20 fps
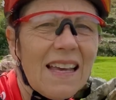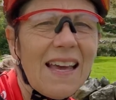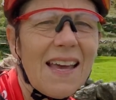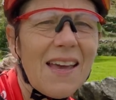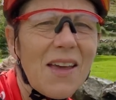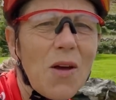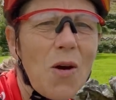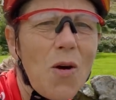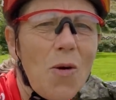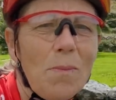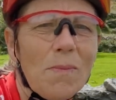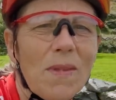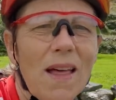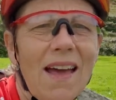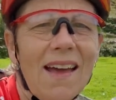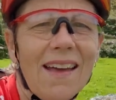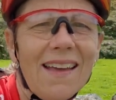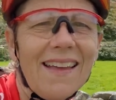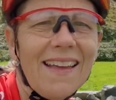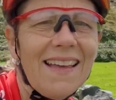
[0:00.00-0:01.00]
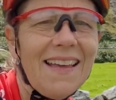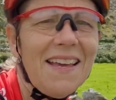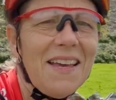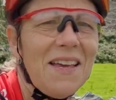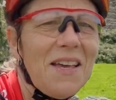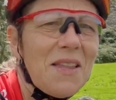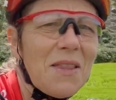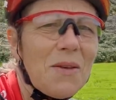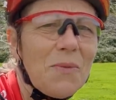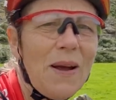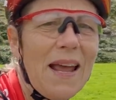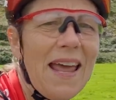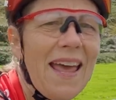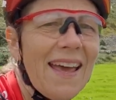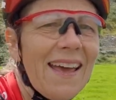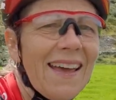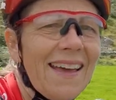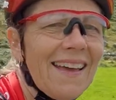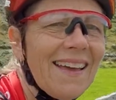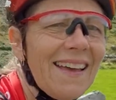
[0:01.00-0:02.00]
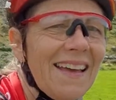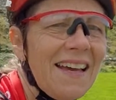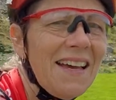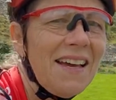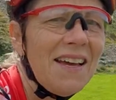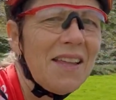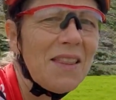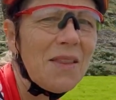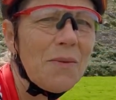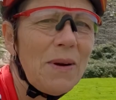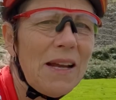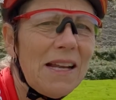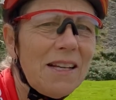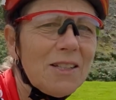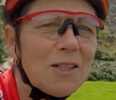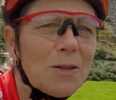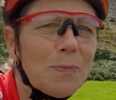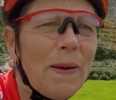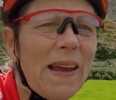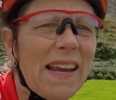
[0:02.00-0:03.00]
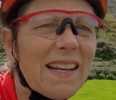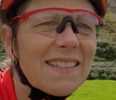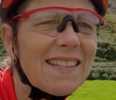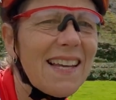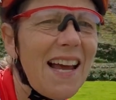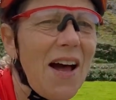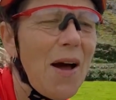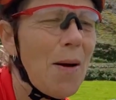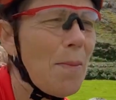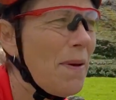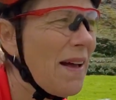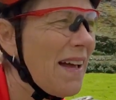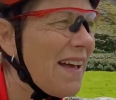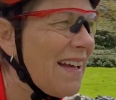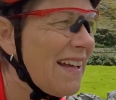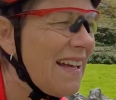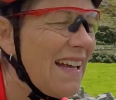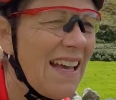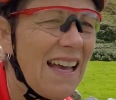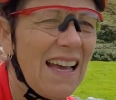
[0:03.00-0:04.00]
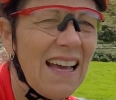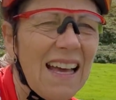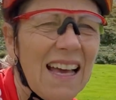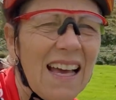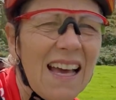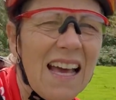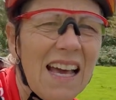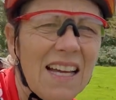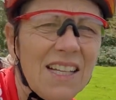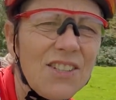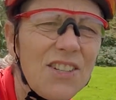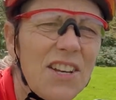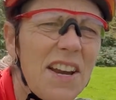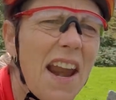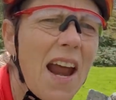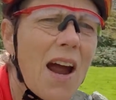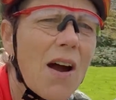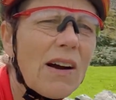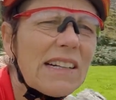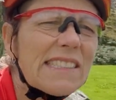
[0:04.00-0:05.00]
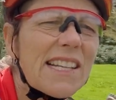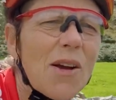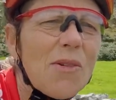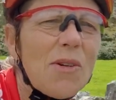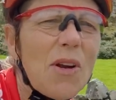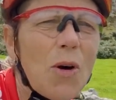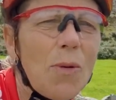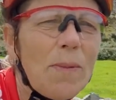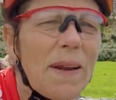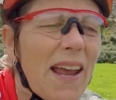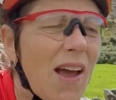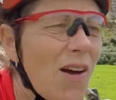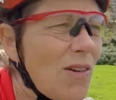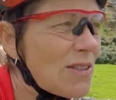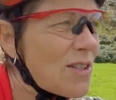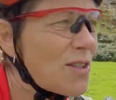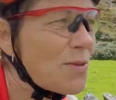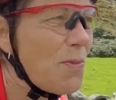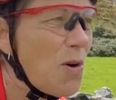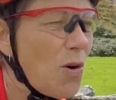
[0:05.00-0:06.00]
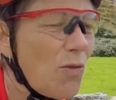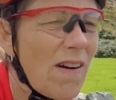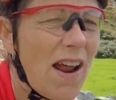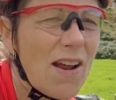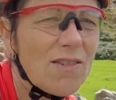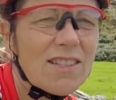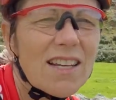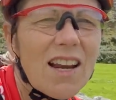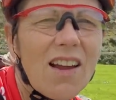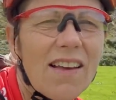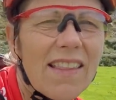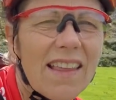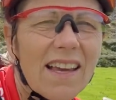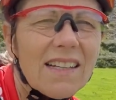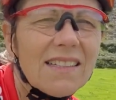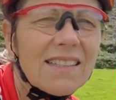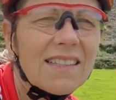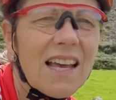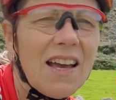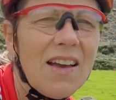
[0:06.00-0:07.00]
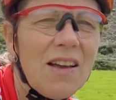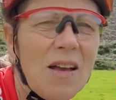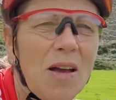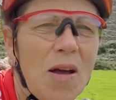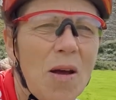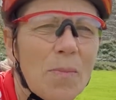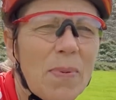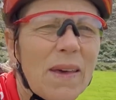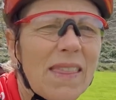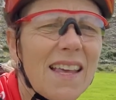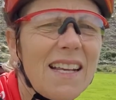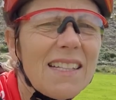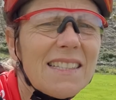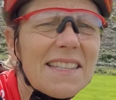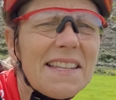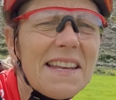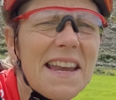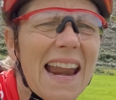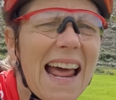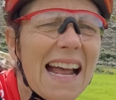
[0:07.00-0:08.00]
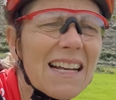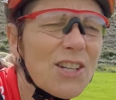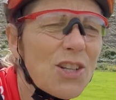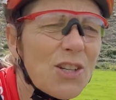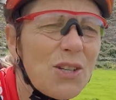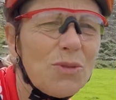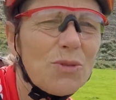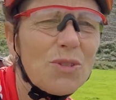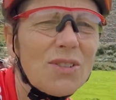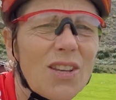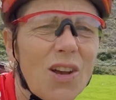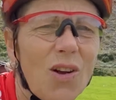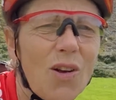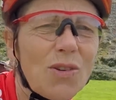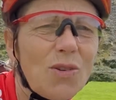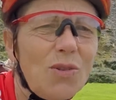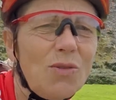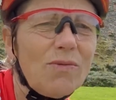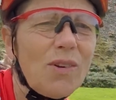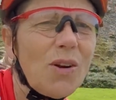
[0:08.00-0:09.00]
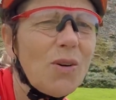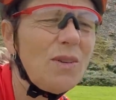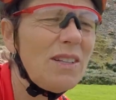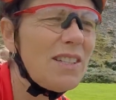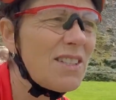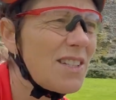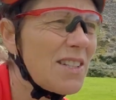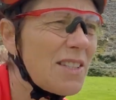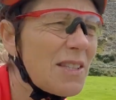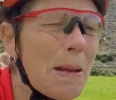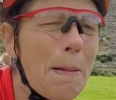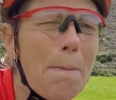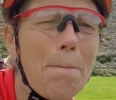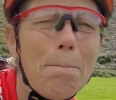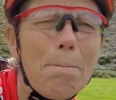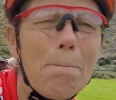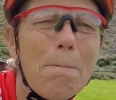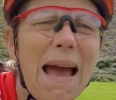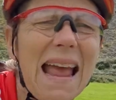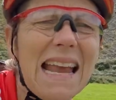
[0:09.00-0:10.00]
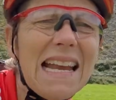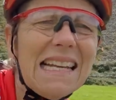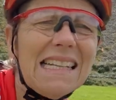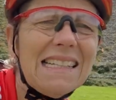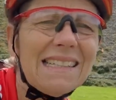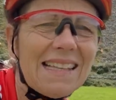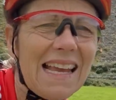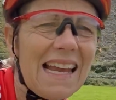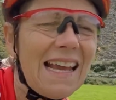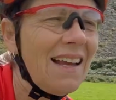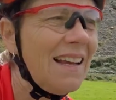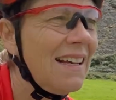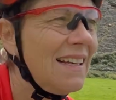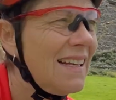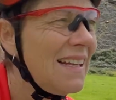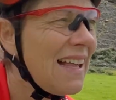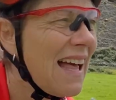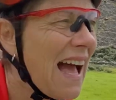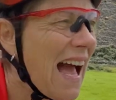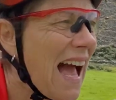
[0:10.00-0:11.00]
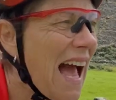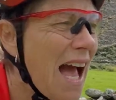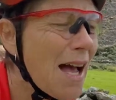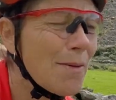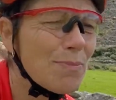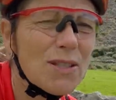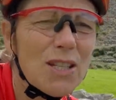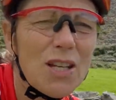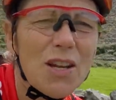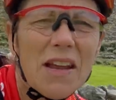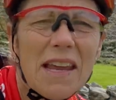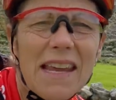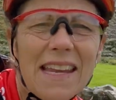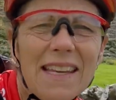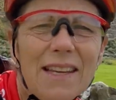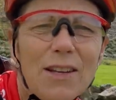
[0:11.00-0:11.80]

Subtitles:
Hey up, the wind's picked up. Do you know, I don't normally go on small roads like this, but this national cycle route is just amazing, absolutely